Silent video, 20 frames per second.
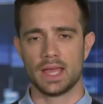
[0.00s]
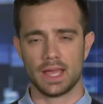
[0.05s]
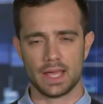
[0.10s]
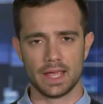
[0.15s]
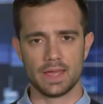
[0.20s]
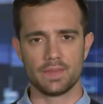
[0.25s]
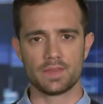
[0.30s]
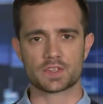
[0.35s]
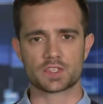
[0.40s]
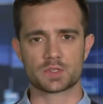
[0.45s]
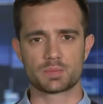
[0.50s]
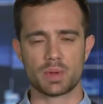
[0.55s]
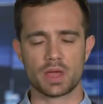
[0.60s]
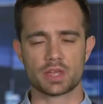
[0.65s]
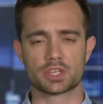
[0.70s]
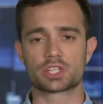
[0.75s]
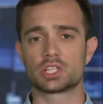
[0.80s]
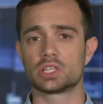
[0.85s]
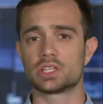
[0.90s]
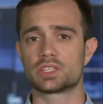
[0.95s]
and the
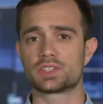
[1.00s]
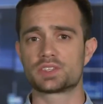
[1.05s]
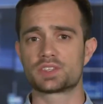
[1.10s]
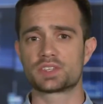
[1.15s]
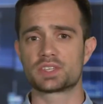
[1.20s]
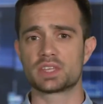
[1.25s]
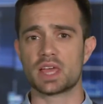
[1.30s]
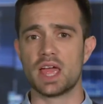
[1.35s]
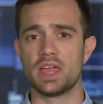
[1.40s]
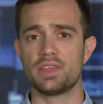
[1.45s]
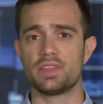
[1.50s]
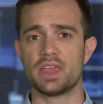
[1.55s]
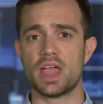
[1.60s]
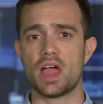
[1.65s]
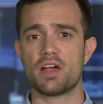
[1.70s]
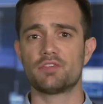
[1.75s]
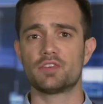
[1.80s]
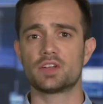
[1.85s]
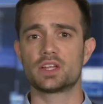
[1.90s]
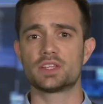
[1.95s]
specialists say
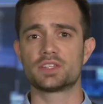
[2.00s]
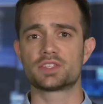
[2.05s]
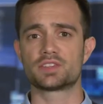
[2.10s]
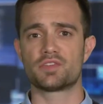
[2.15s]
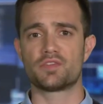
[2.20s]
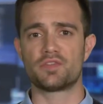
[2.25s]
the Africans